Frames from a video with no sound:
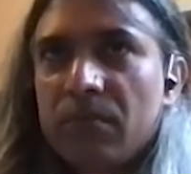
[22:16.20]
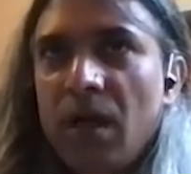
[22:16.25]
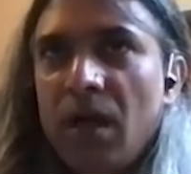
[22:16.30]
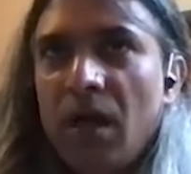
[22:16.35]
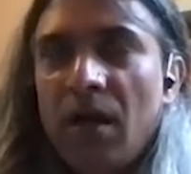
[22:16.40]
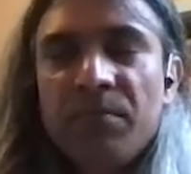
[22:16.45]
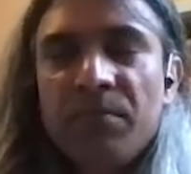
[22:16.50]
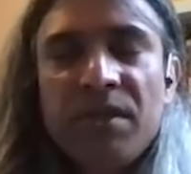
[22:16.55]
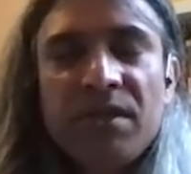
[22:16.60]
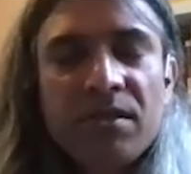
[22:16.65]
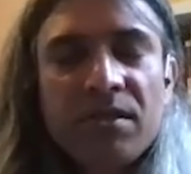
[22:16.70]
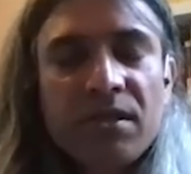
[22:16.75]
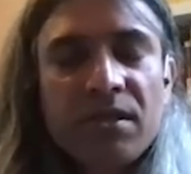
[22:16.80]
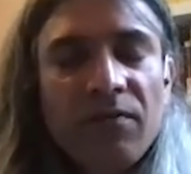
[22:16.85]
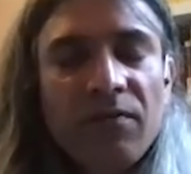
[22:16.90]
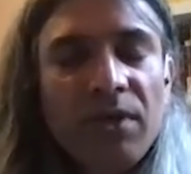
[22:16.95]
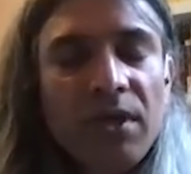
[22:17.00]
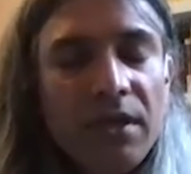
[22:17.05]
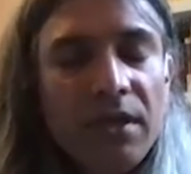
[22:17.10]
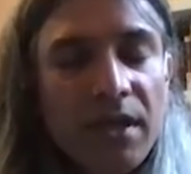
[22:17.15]

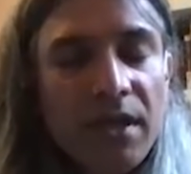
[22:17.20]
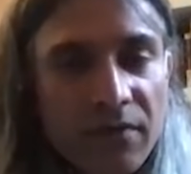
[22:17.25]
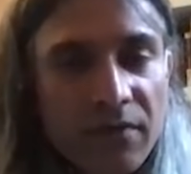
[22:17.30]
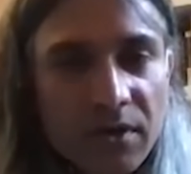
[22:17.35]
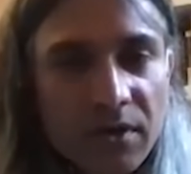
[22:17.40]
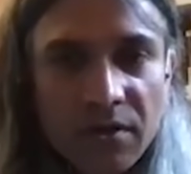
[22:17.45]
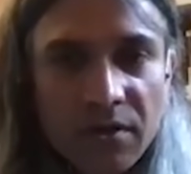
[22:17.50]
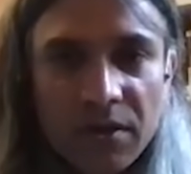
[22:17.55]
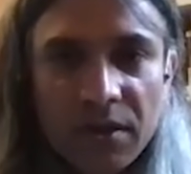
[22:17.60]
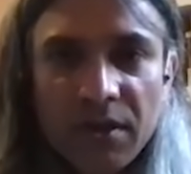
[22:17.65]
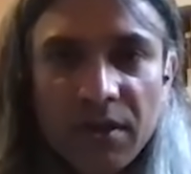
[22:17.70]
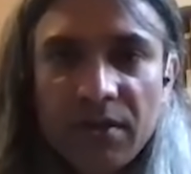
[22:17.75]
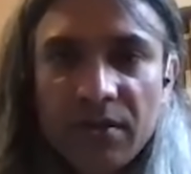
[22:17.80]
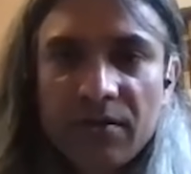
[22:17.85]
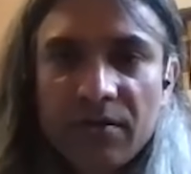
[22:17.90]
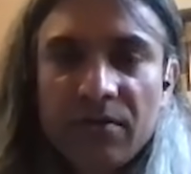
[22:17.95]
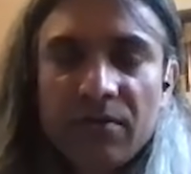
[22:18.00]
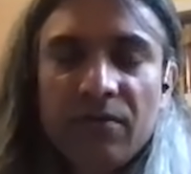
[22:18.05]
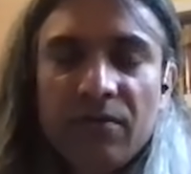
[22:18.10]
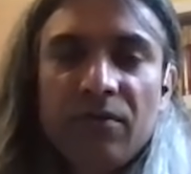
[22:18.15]
BCCI will never agree
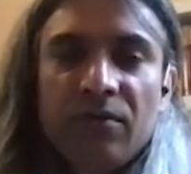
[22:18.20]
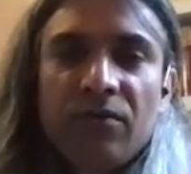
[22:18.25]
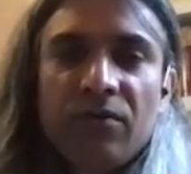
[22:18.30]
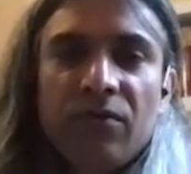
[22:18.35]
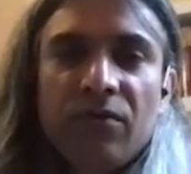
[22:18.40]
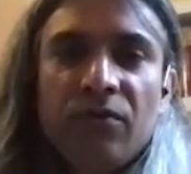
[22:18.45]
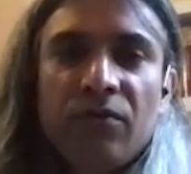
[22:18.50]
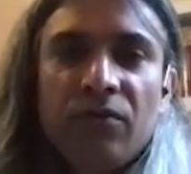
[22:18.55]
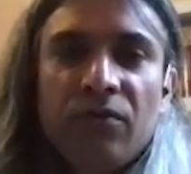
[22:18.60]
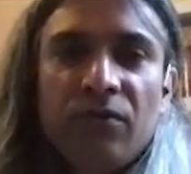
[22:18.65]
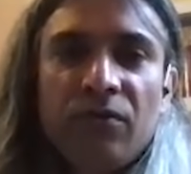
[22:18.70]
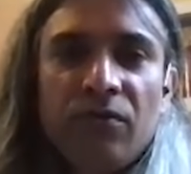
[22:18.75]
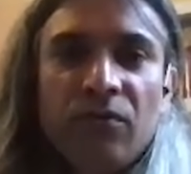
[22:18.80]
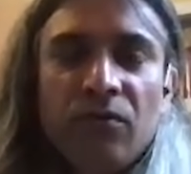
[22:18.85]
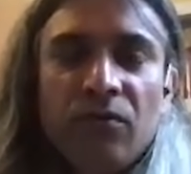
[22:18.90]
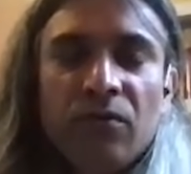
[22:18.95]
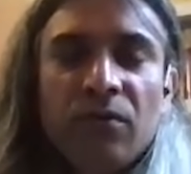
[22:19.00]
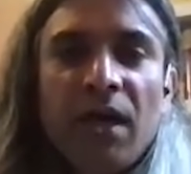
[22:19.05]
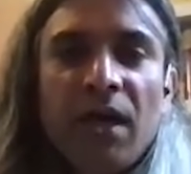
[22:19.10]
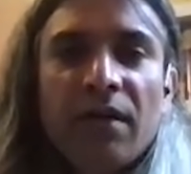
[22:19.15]

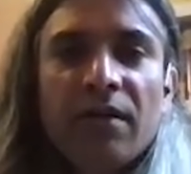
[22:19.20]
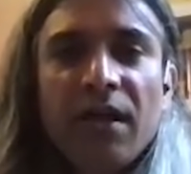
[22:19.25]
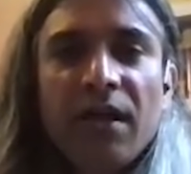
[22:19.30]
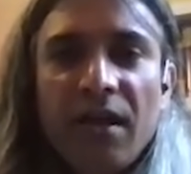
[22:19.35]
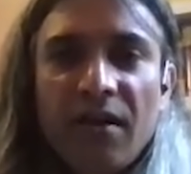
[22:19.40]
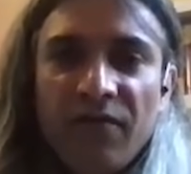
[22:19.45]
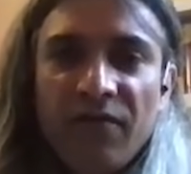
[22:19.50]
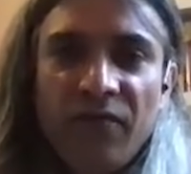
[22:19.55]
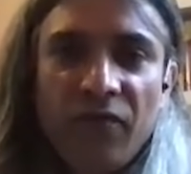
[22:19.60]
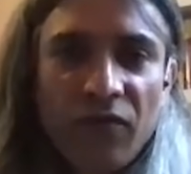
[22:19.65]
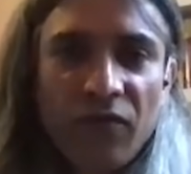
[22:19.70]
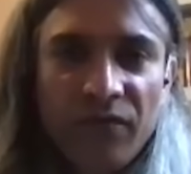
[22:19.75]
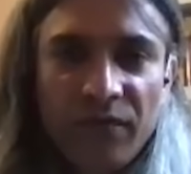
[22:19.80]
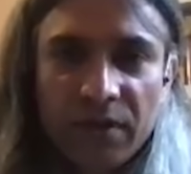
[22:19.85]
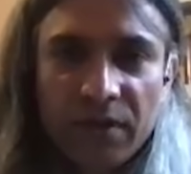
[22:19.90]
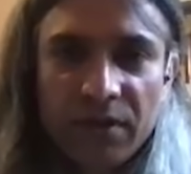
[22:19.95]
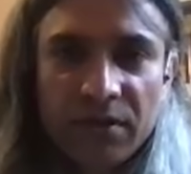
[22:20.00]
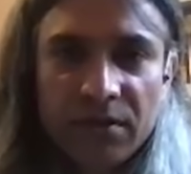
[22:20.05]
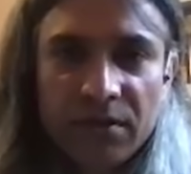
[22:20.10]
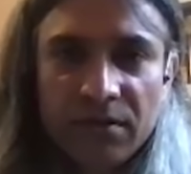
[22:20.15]
that they have
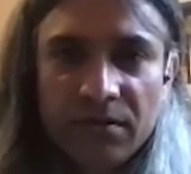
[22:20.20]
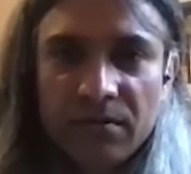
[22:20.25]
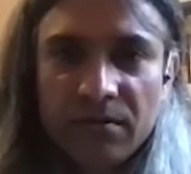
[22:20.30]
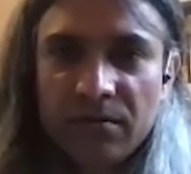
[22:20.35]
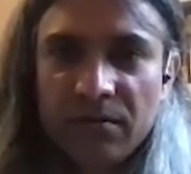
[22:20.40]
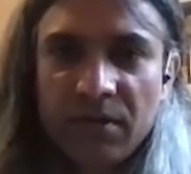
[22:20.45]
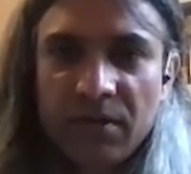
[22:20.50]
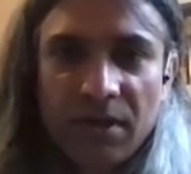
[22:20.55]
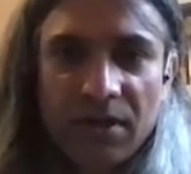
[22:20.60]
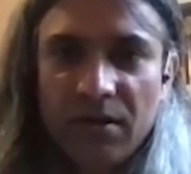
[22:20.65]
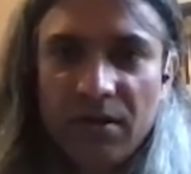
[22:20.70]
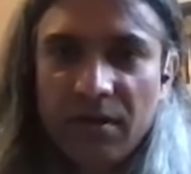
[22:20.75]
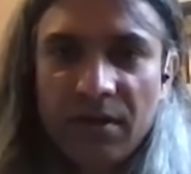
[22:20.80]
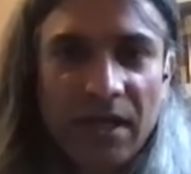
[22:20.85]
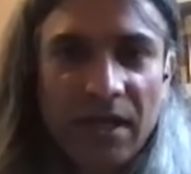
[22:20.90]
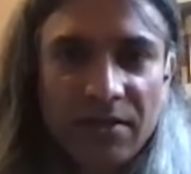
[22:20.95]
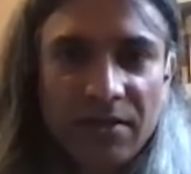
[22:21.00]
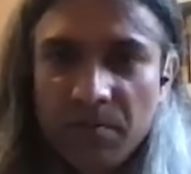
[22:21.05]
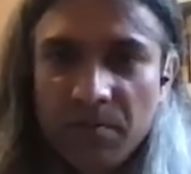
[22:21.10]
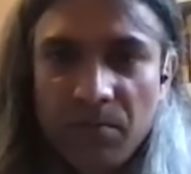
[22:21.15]
forfeited.
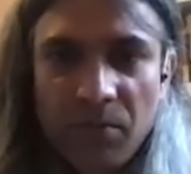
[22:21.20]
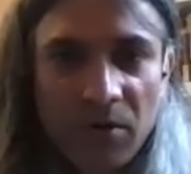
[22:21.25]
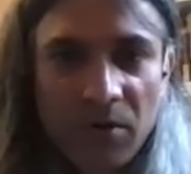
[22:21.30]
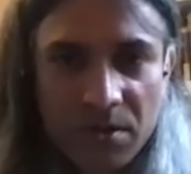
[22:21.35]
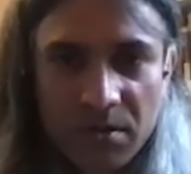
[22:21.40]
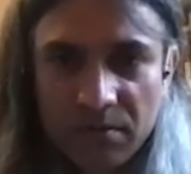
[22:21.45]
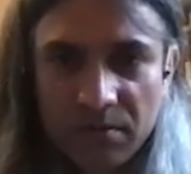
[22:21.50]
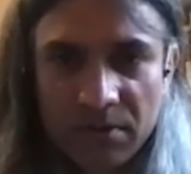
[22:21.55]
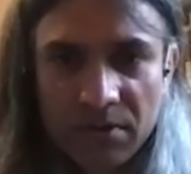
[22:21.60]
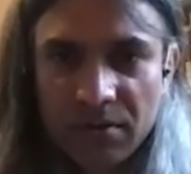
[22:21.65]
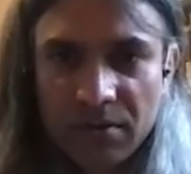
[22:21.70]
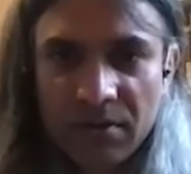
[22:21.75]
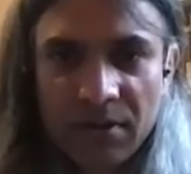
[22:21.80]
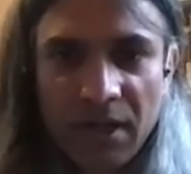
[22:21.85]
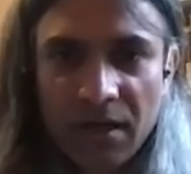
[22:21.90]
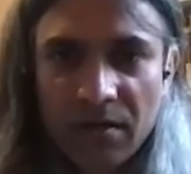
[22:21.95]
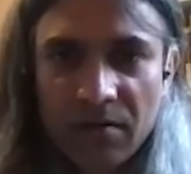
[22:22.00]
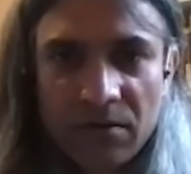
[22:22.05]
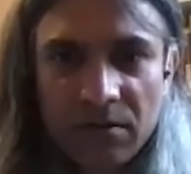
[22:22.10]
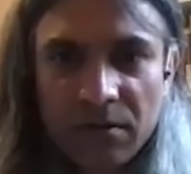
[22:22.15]
That's impossible.
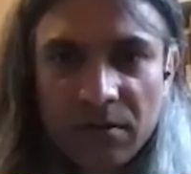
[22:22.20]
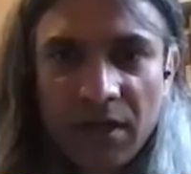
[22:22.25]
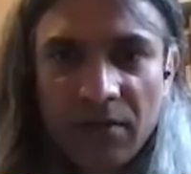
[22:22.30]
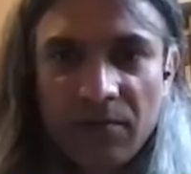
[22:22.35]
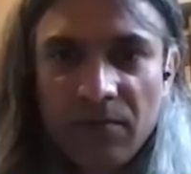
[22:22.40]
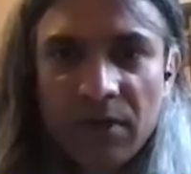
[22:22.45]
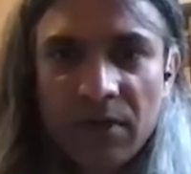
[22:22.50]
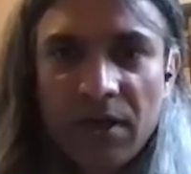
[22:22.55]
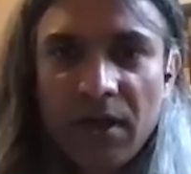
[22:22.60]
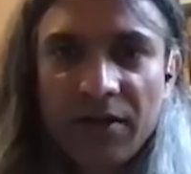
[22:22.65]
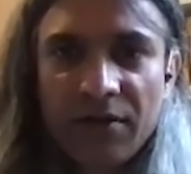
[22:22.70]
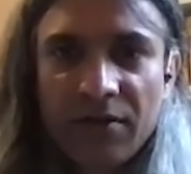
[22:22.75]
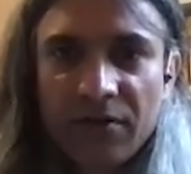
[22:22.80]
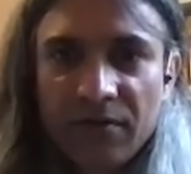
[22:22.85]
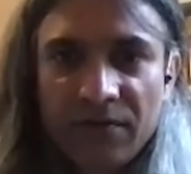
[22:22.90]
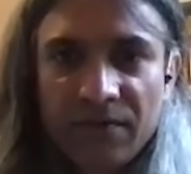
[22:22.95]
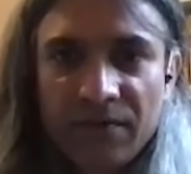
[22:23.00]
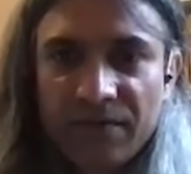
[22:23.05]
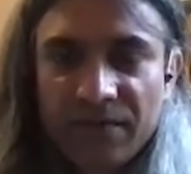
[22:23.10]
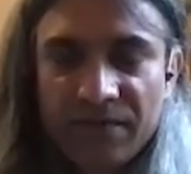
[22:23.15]
That will kind
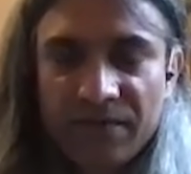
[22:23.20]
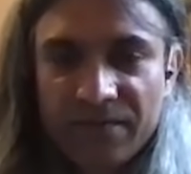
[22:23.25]
of,